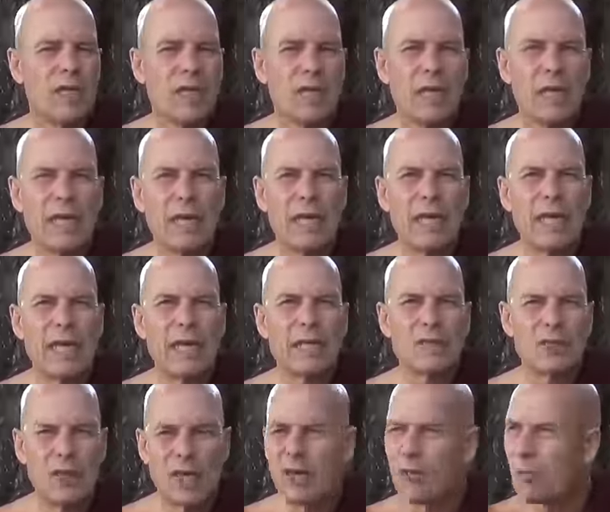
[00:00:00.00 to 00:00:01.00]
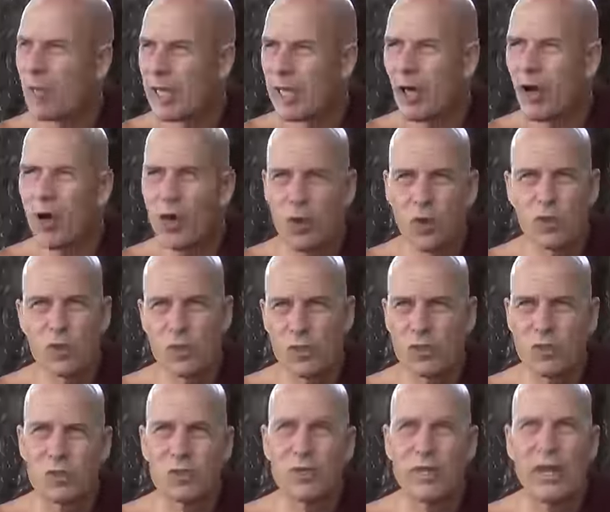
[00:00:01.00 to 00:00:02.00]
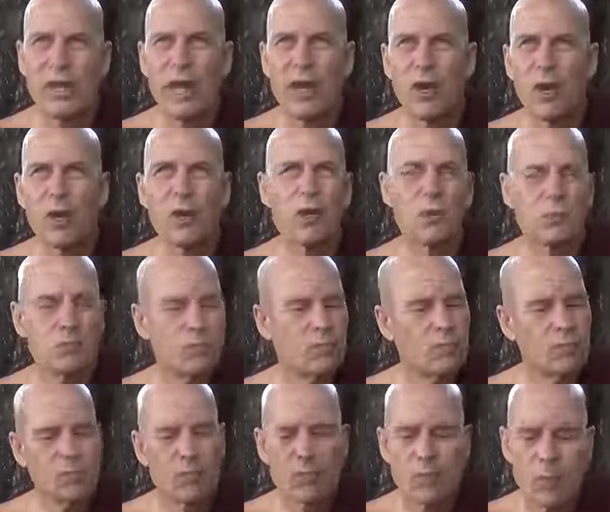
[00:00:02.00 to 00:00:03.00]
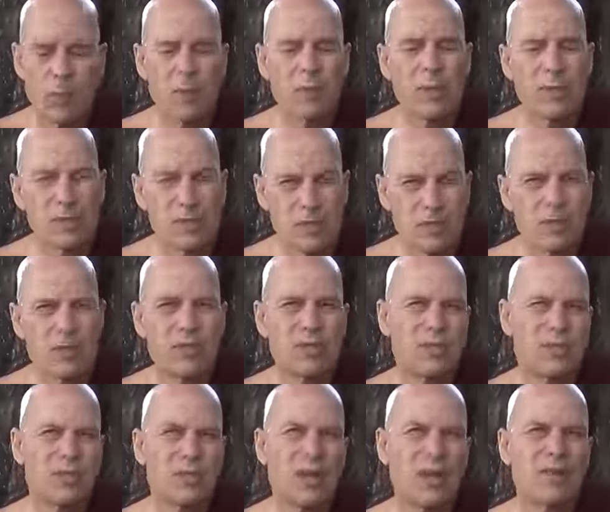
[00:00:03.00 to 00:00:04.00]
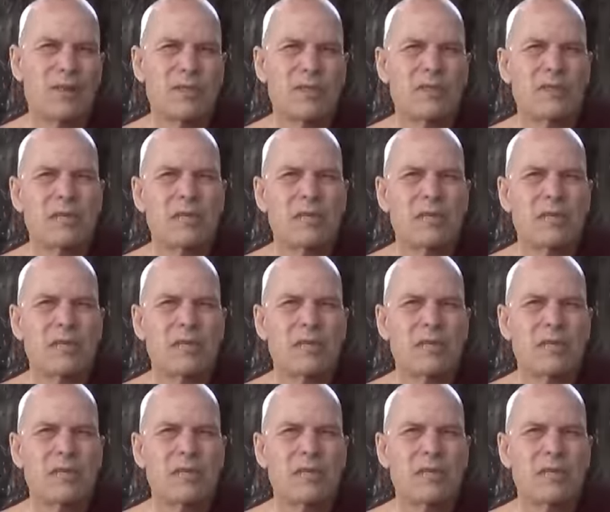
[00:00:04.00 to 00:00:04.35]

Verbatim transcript: Uh, so I'll make a whole, a whole, probably a series about it.